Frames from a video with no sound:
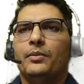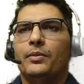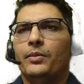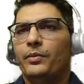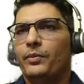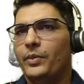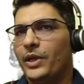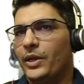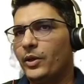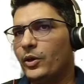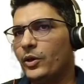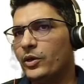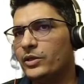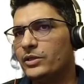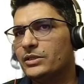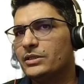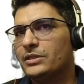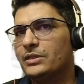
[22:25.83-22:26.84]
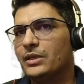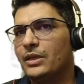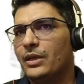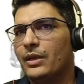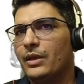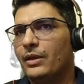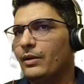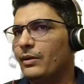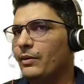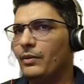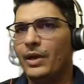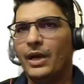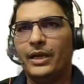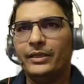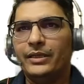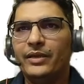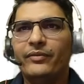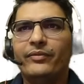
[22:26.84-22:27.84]
because
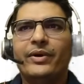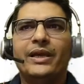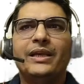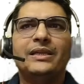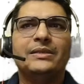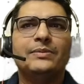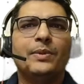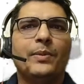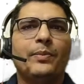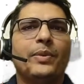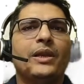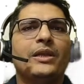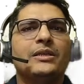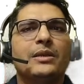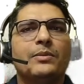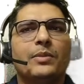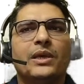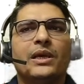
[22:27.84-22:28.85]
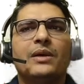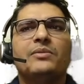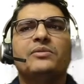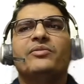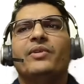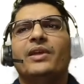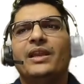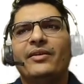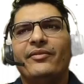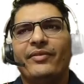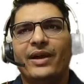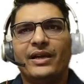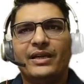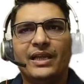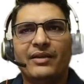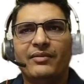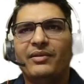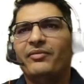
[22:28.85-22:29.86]
otherwise preparation becomes very
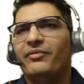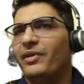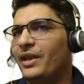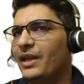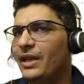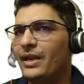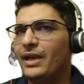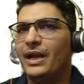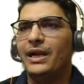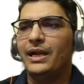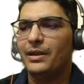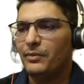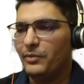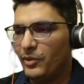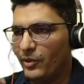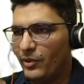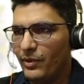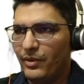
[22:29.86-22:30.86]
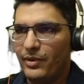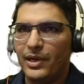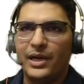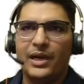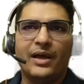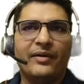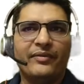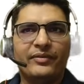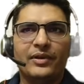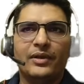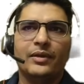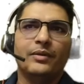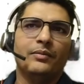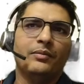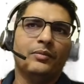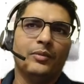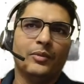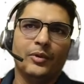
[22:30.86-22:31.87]
fact heavy, very random. You'll run after
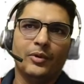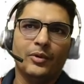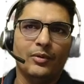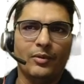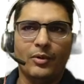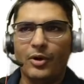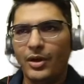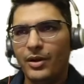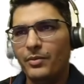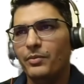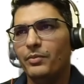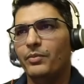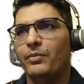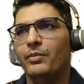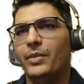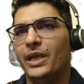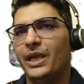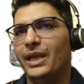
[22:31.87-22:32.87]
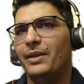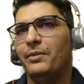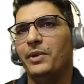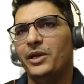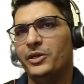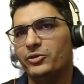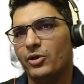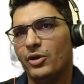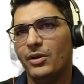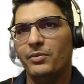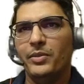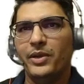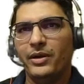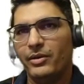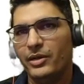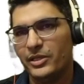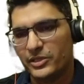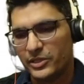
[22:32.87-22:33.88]
all elements, all
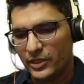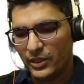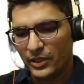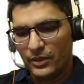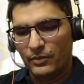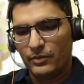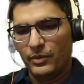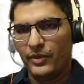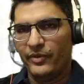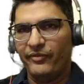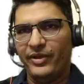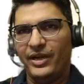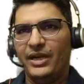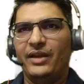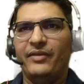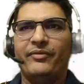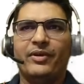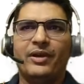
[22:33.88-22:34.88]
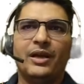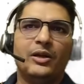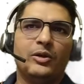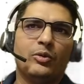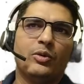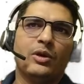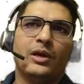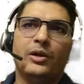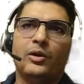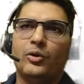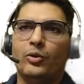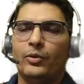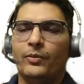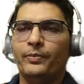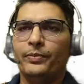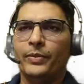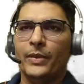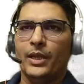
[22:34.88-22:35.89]
minerals, very difficult to control.
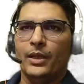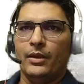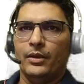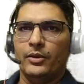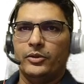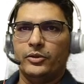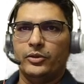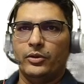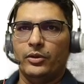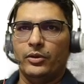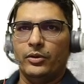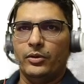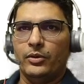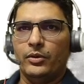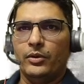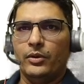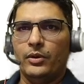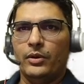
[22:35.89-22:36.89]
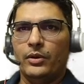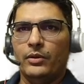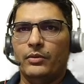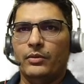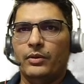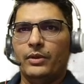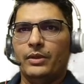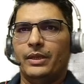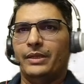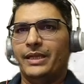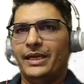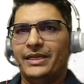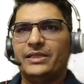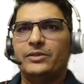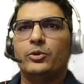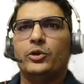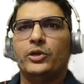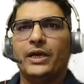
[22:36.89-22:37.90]
So that
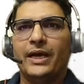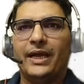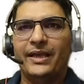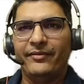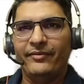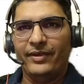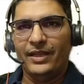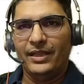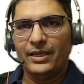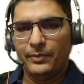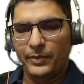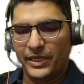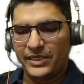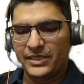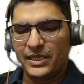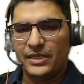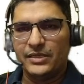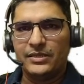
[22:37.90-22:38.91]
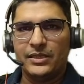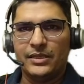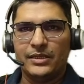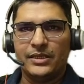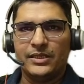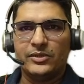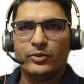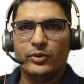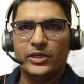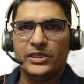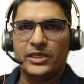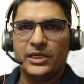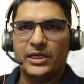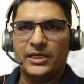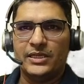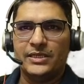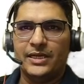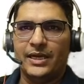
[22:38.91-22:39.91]
is what I feel the best answer in this question
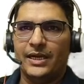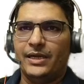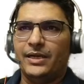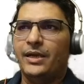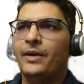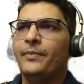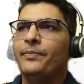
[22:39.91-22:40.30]
is Delta.